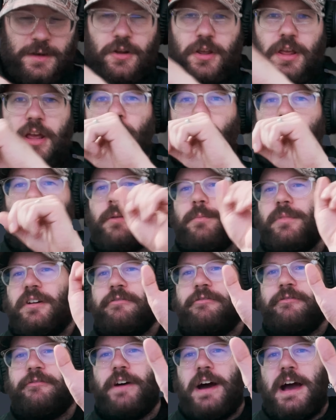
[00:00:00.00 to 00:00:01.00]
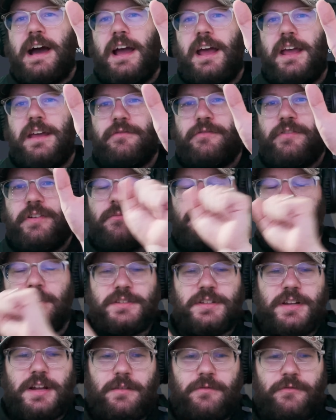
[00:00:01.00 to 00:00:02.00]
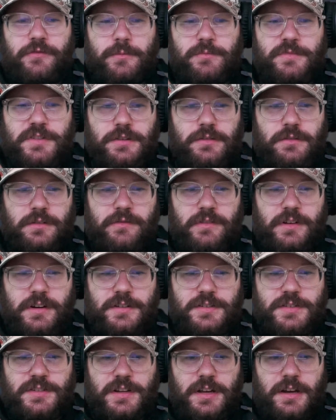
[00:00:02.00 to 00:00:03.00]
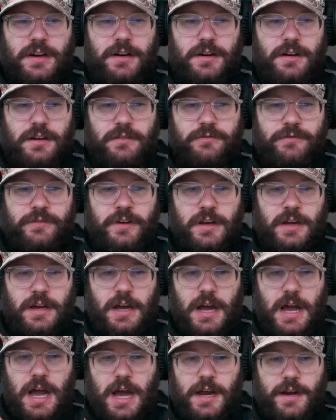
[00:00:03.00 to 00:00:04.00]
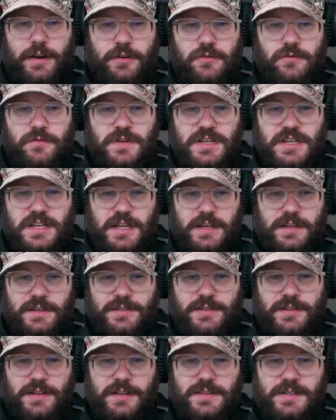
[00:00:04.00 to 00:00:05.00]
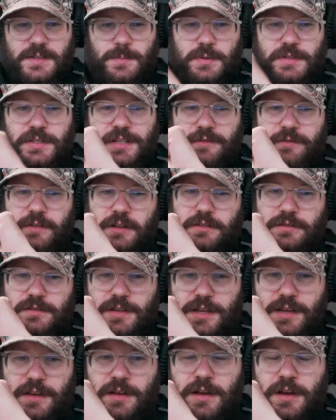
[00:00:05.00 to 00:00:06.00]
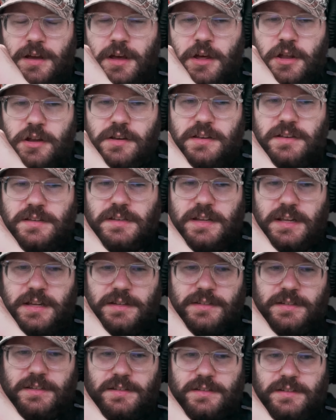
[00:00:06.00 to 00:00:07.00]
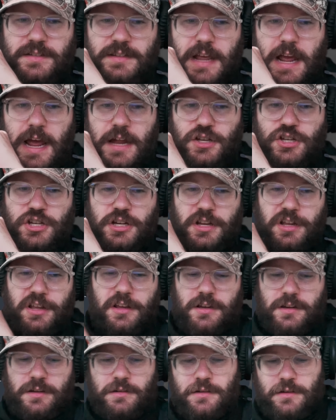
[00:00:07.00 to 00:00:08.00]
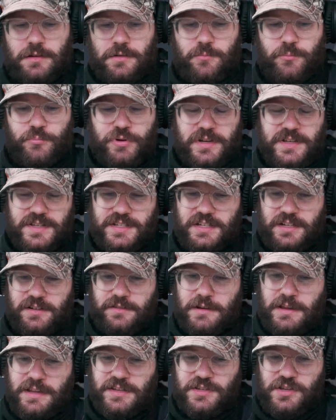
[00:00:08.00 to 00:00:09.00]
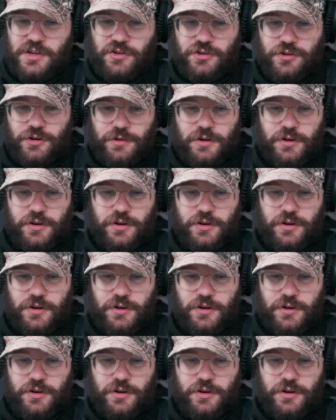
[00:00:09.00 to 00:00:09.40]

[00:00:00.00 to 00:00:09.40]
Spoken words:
Okay, water bear 5 must come from the universe of Otto Dix, and specifically Dix's etching print series Der